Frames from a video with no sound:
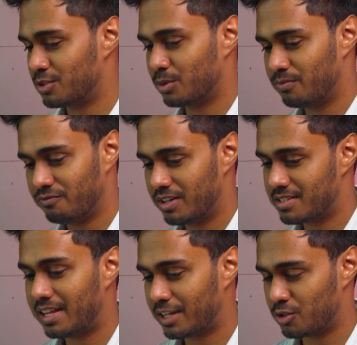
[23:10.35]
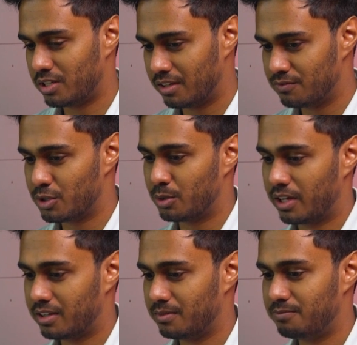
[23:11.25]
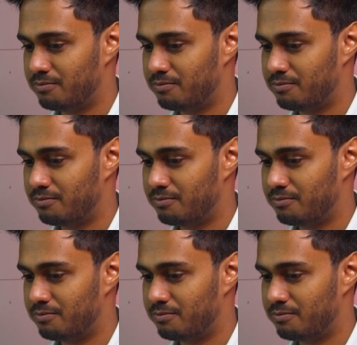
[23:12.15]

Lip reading: So Vessel actually gives you like a